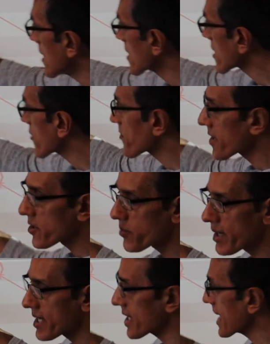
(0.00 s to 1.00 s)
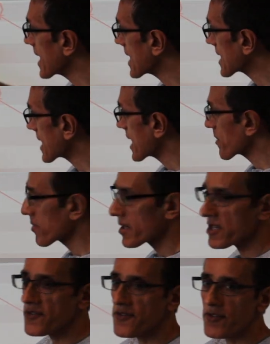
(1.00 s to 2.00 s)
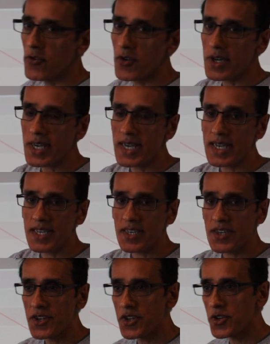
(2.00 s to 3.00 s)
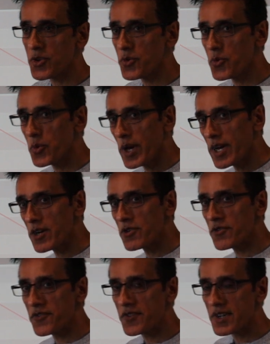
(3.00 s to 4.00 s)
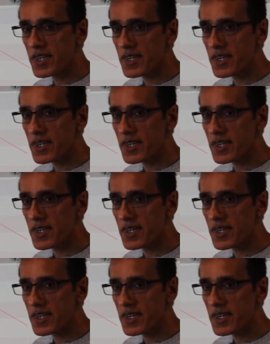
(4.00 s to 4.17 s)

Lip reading: 7 plus 1 is 8, 8 plus 4 is 12.